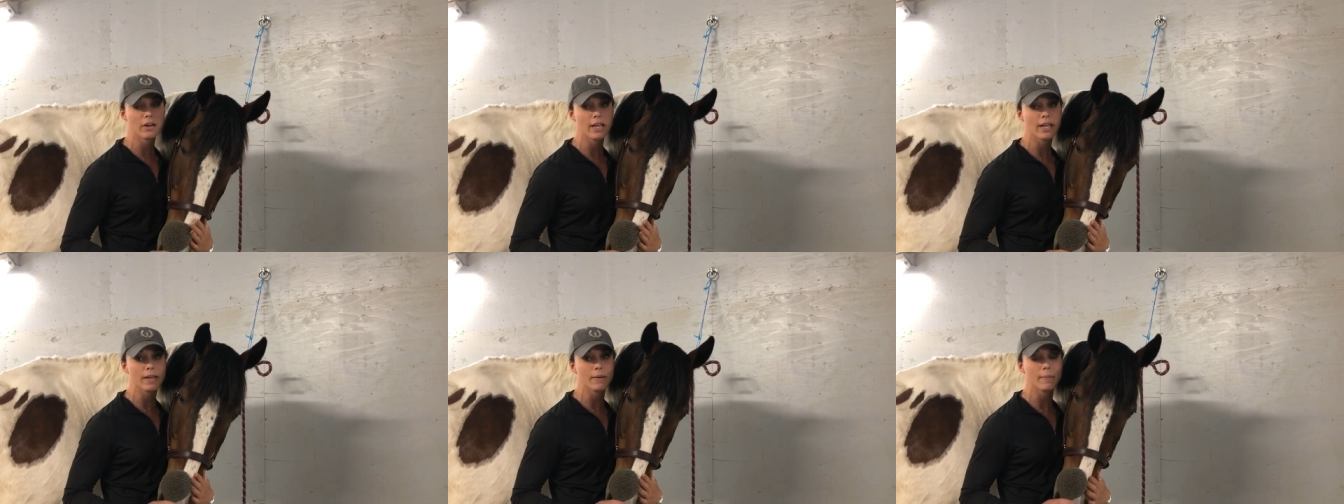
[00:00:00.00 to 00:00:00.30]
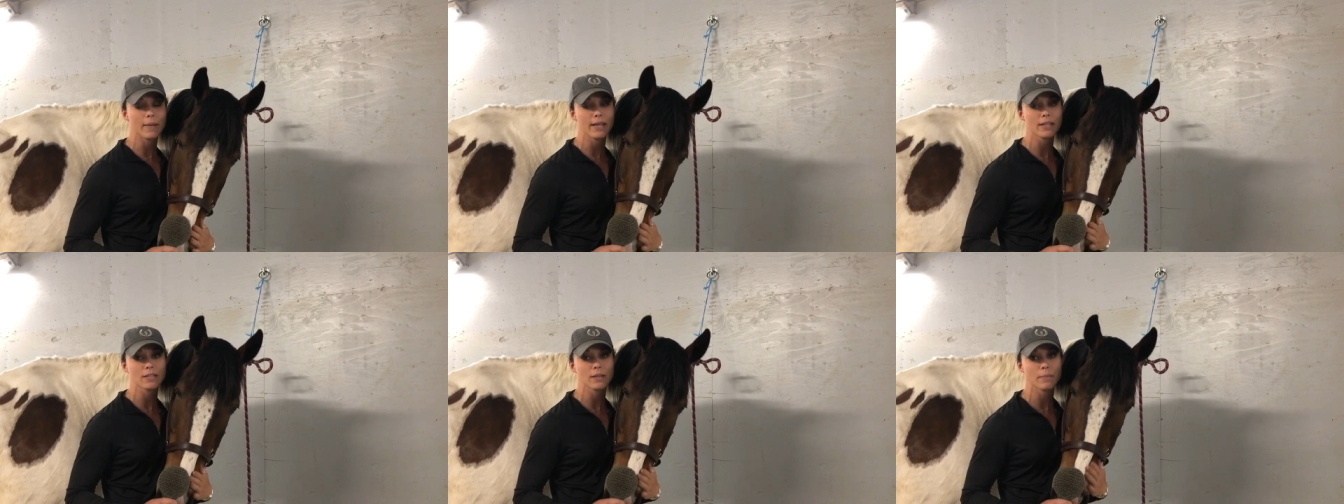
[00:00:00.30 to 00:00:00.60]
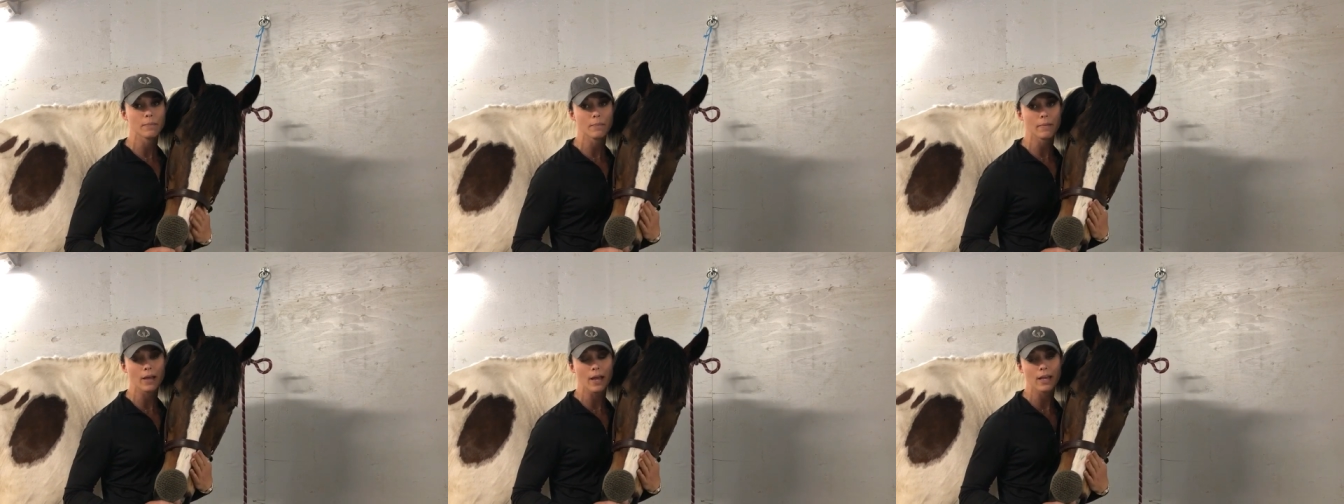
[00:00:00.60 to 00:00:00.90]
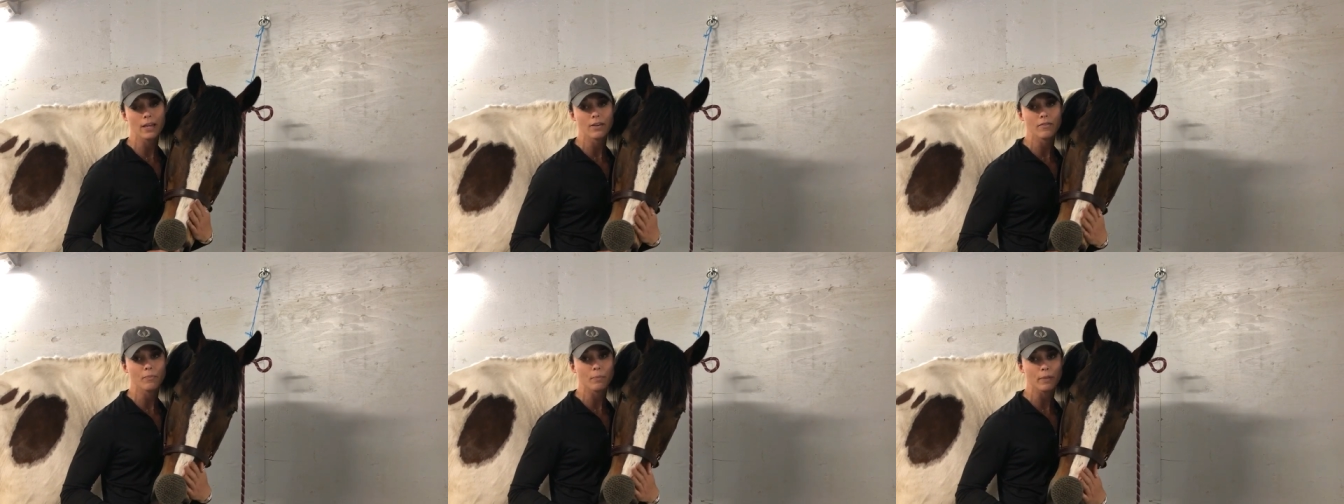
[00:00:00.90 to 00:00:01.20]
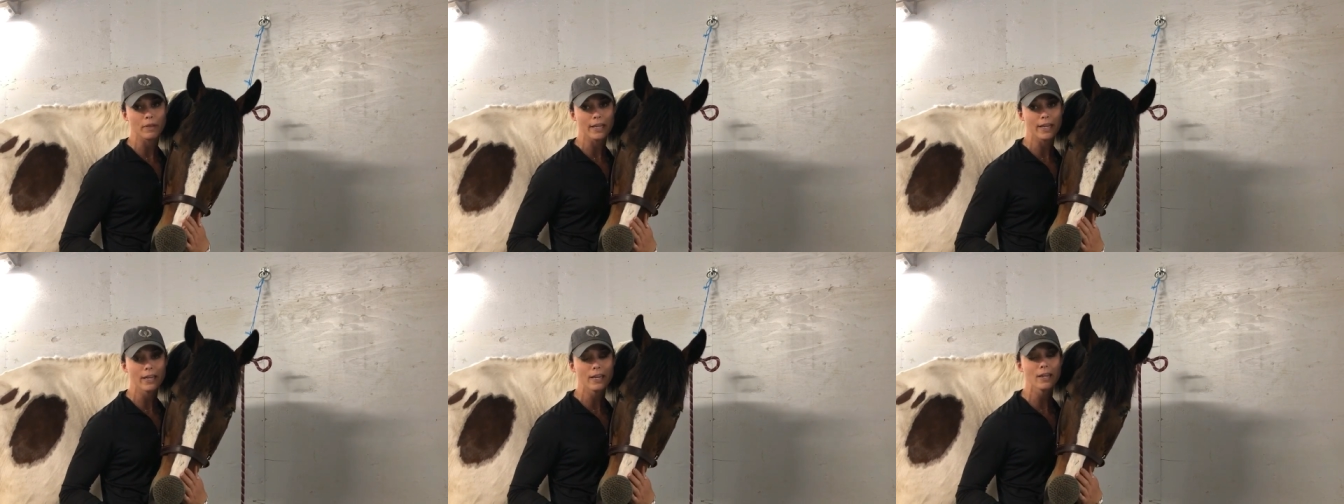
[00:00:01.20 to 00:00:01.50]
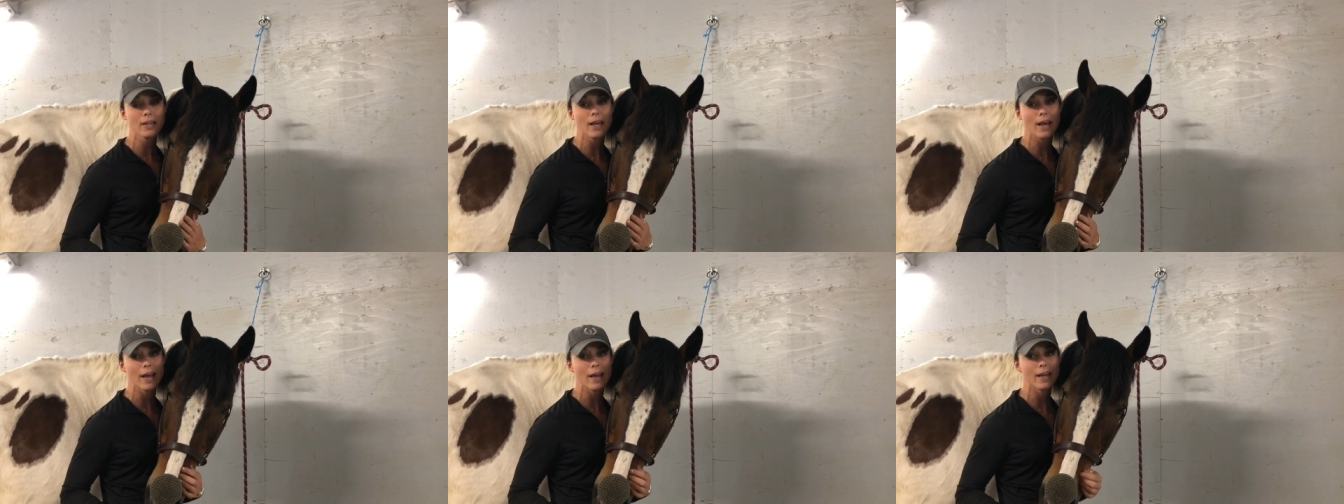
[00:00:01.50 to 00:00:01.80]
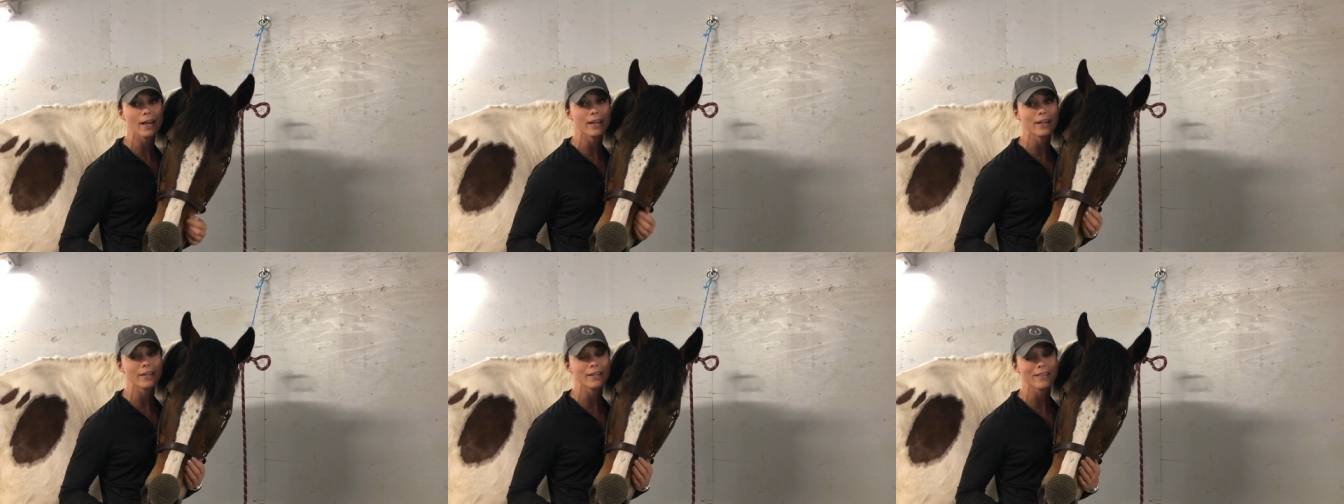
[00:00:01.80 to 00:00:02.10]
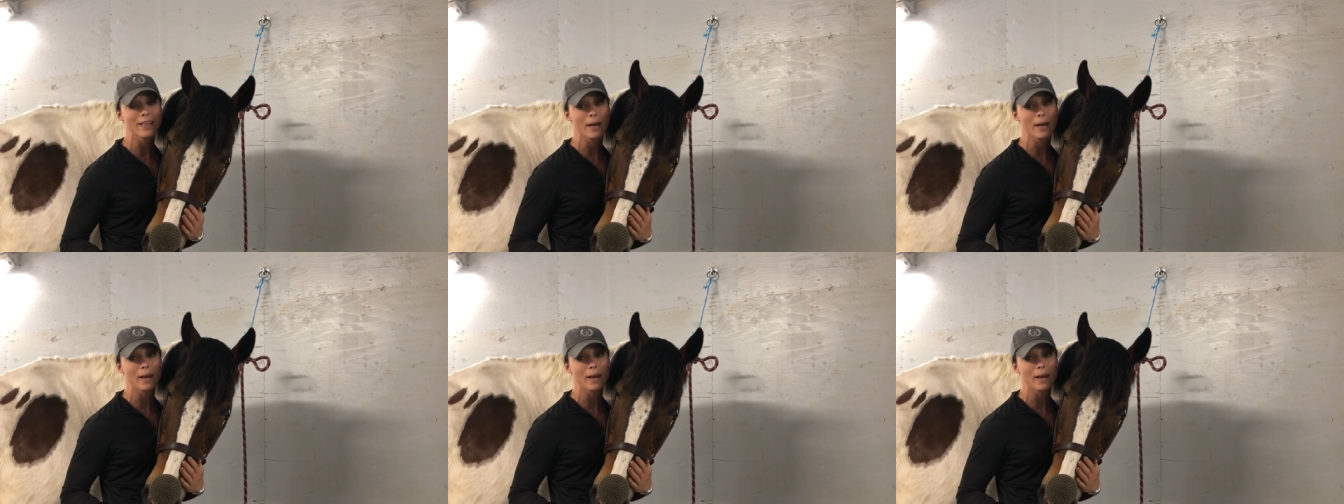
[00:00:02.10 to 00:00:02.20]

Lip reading: it makes him kind of bleed, and